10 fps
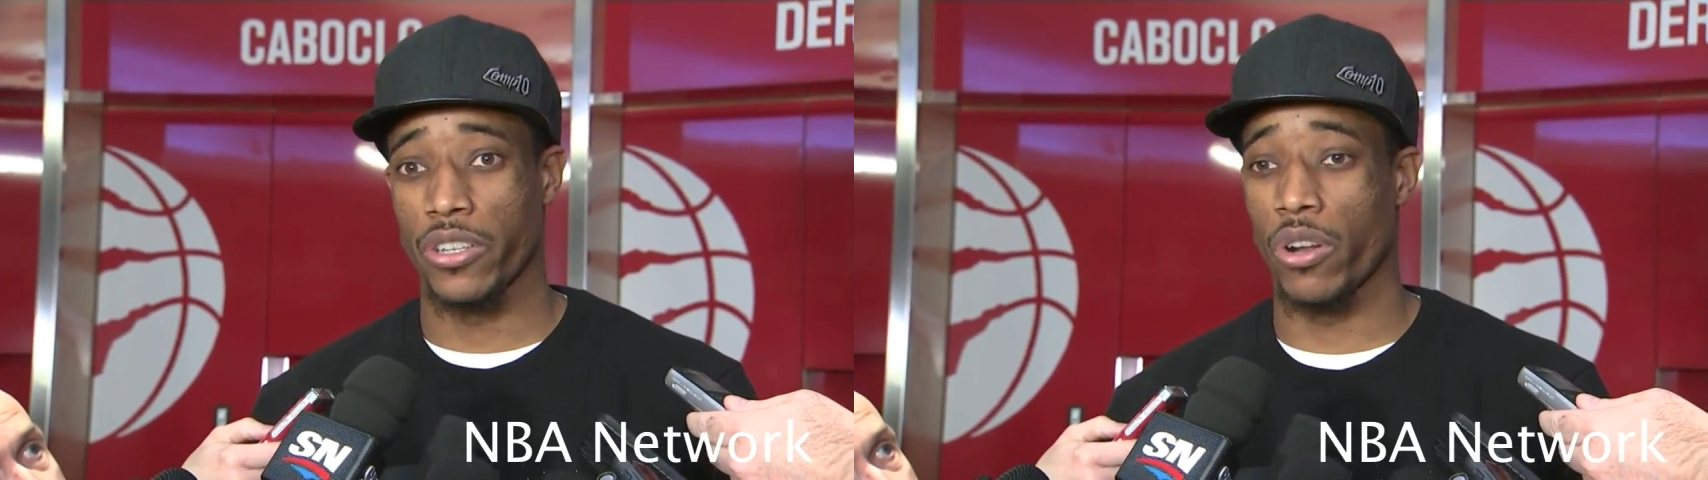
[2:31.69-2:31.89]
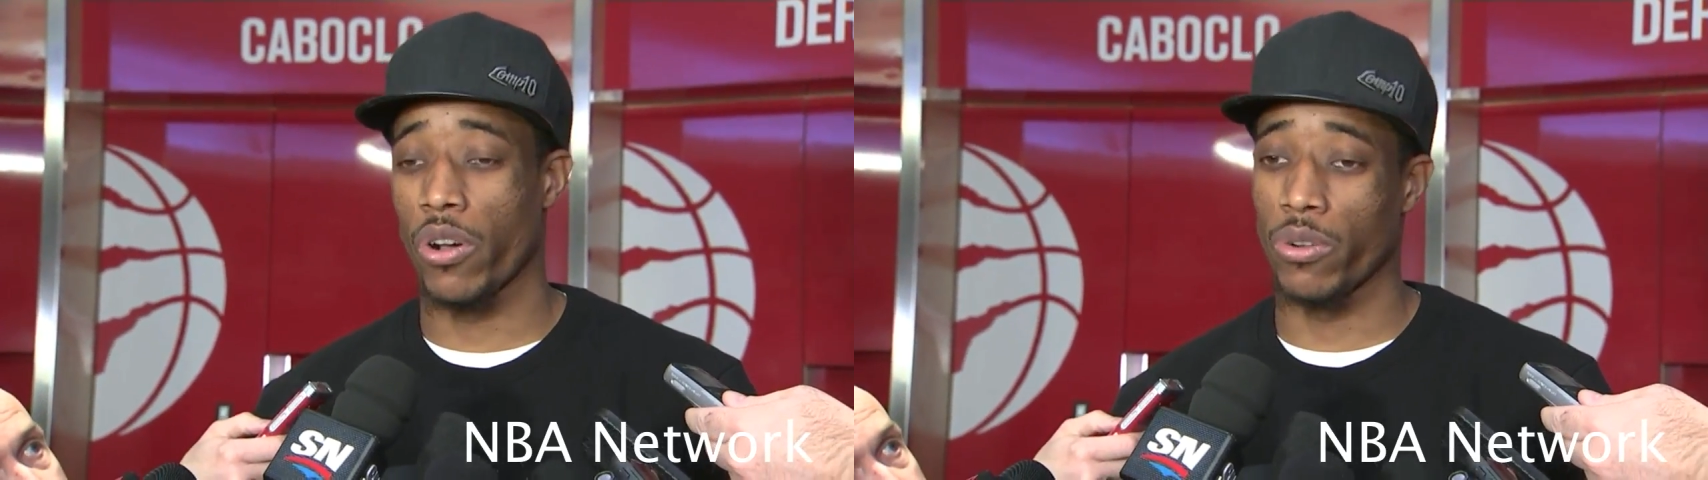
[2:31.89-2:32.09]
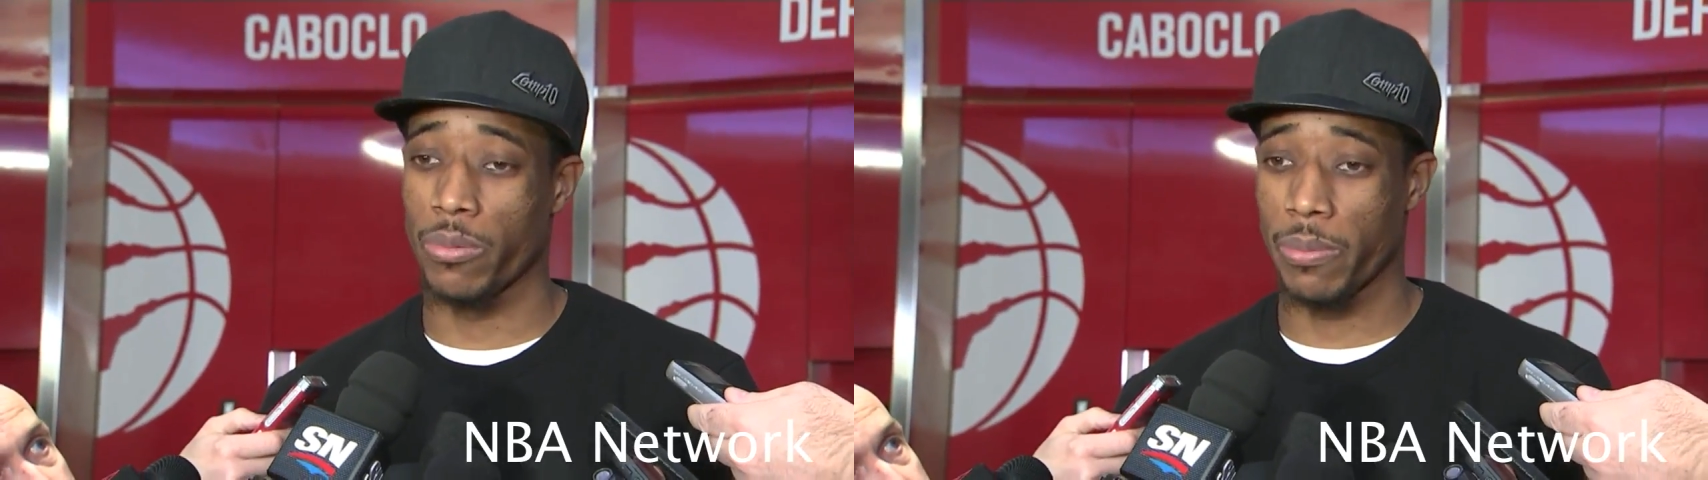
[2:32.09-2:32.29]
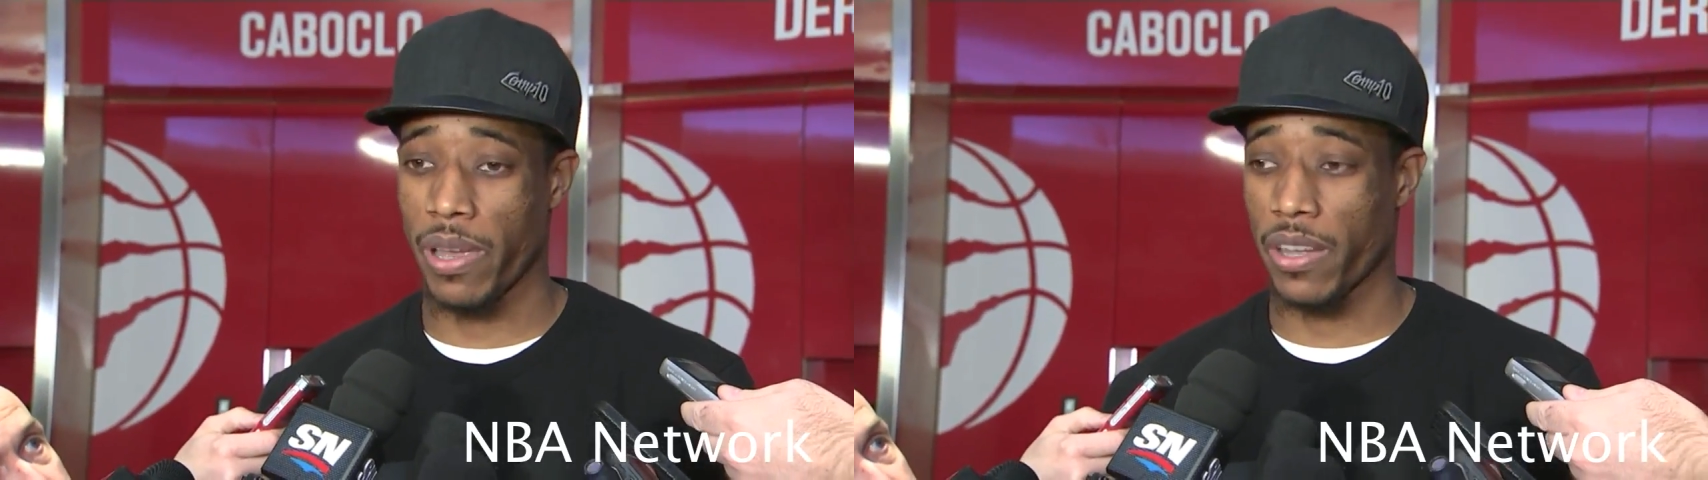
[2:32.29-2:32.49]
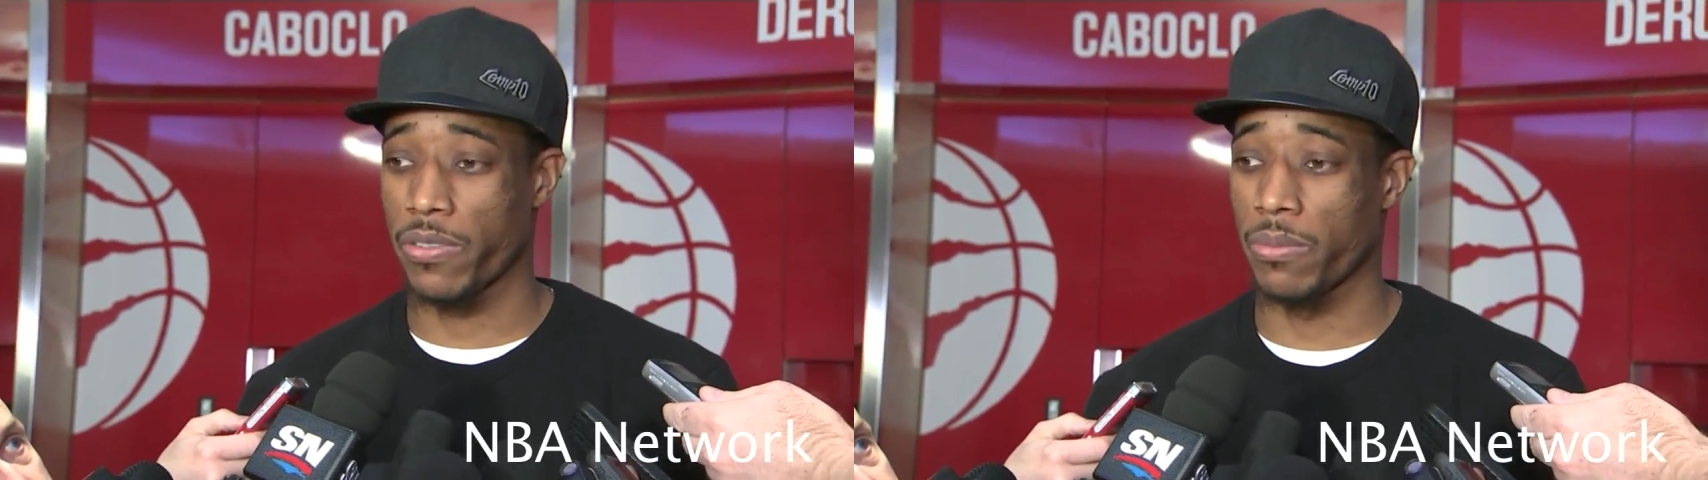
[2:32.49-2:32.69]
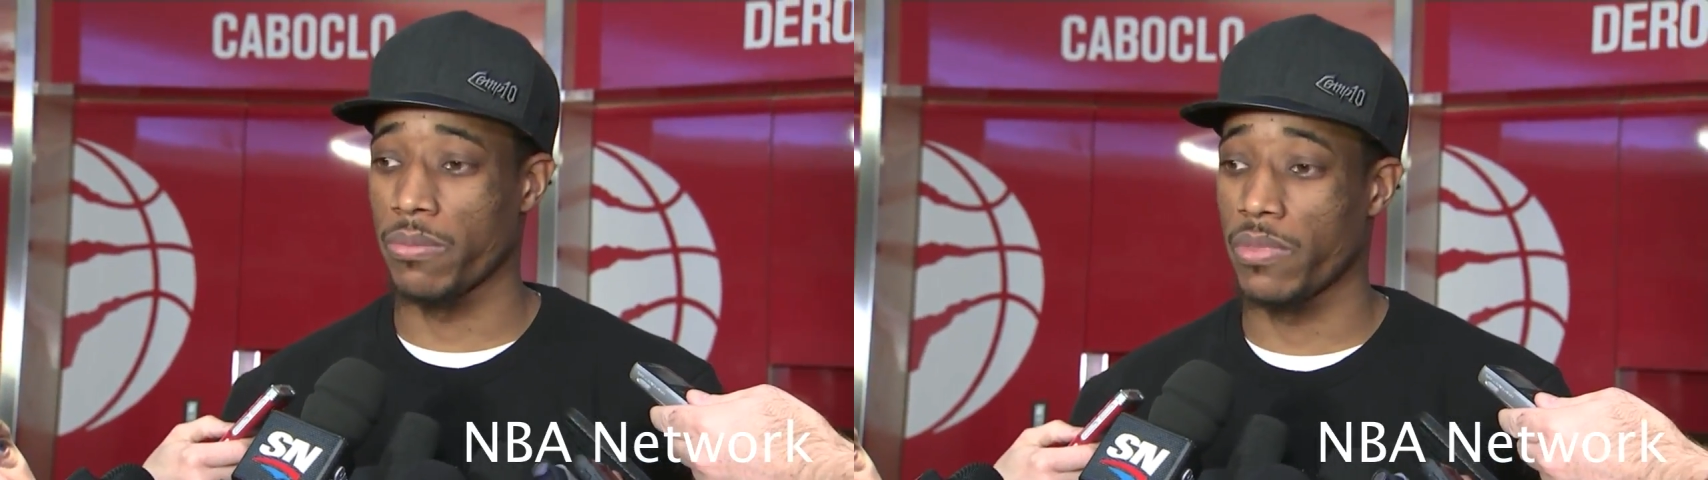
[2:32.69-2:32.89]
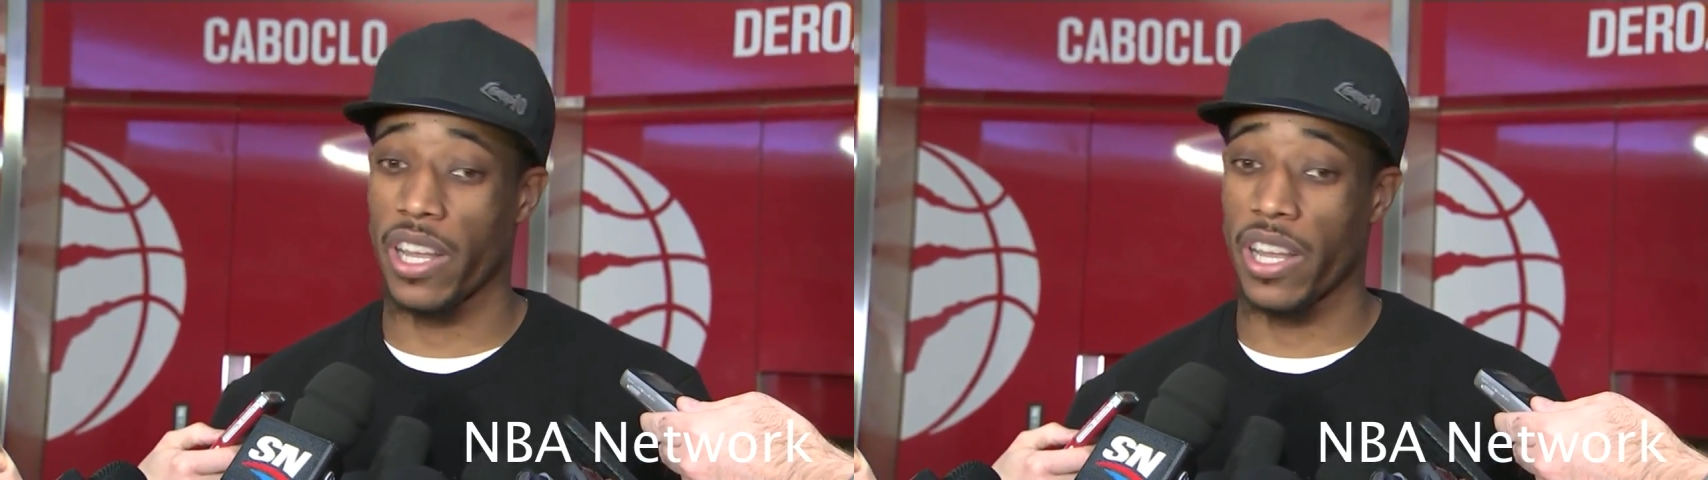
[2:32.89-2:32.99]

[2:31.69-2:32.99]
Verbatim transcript: you know holding me back from